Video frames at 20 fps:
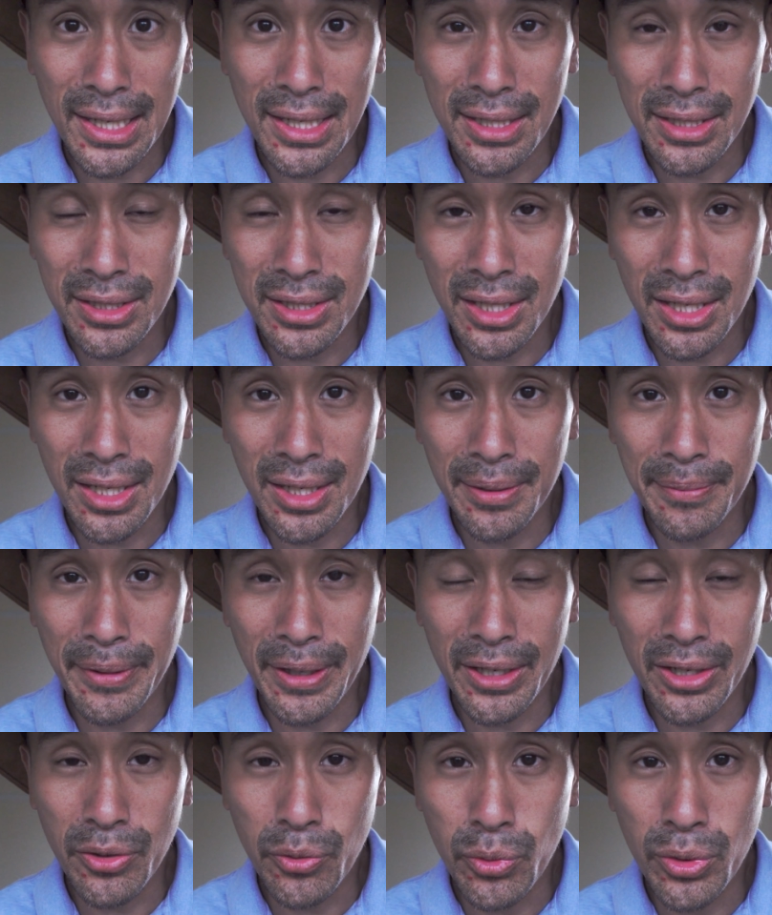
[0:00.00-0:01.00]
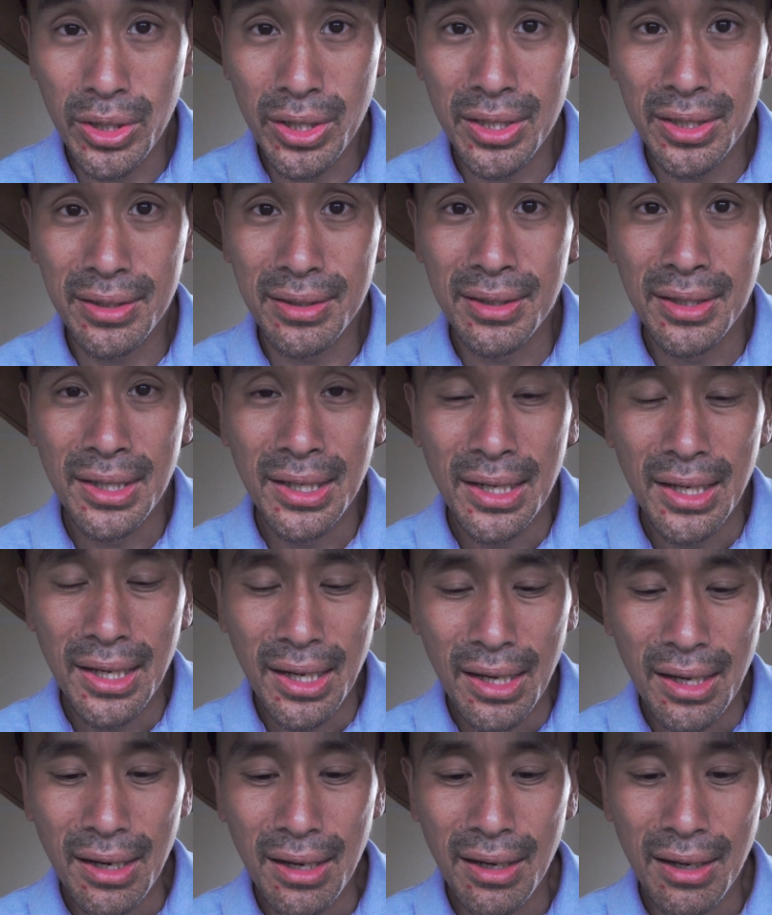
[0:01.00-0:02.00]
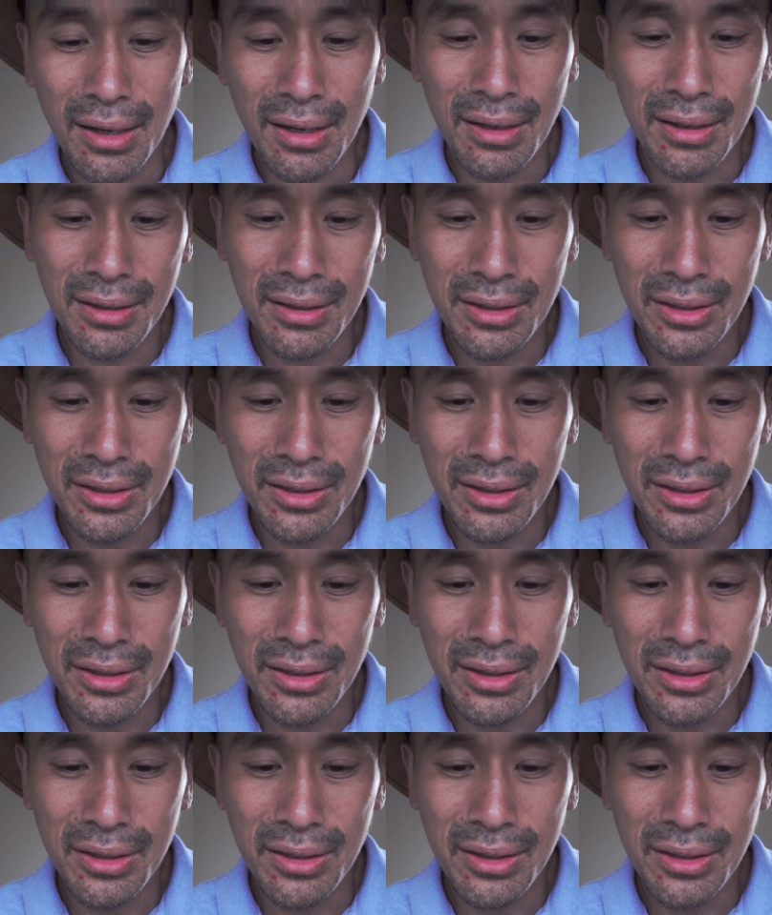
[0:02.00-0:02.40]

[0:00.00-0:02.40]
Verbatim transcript: Anytime anyone, uh,